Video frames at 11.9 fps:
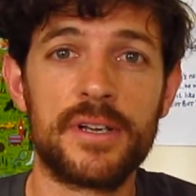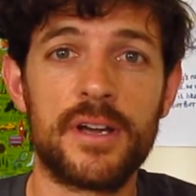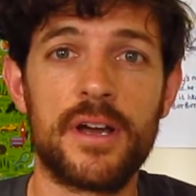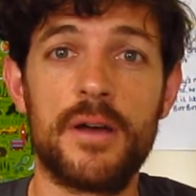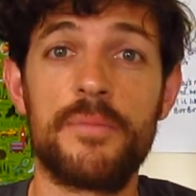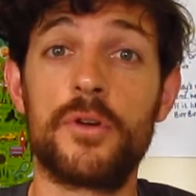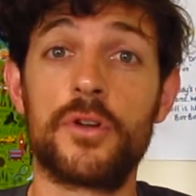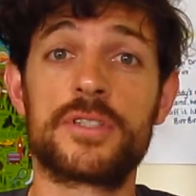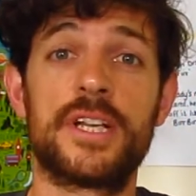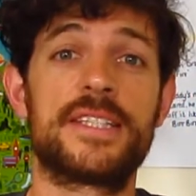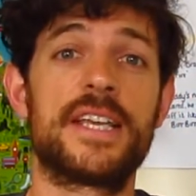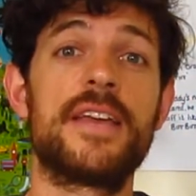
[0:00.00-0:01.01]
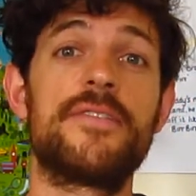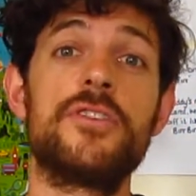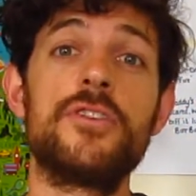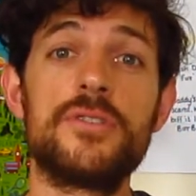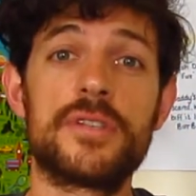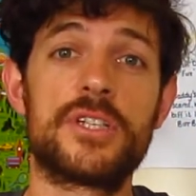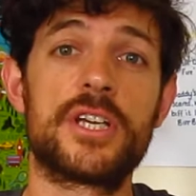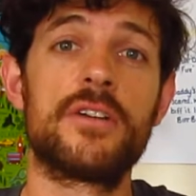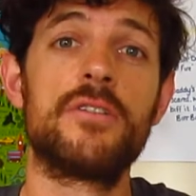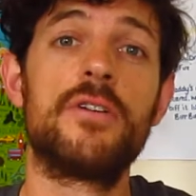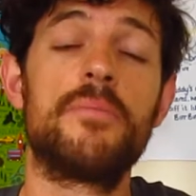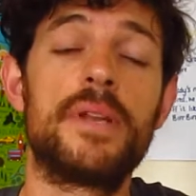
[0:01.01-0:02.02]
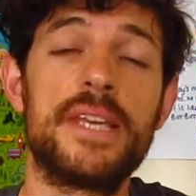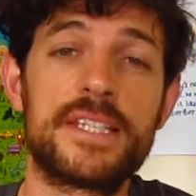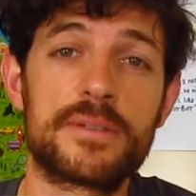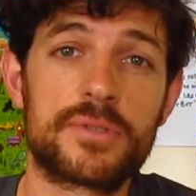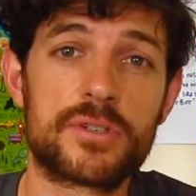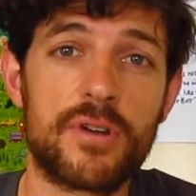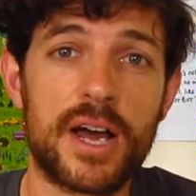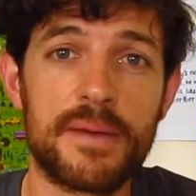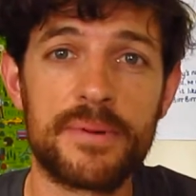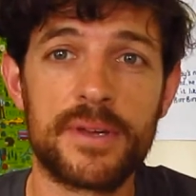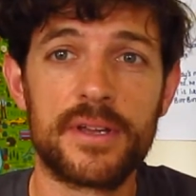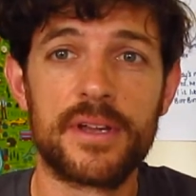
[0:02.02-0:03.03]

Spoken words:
I'd also like to say if you're new to the channel, please subscribe.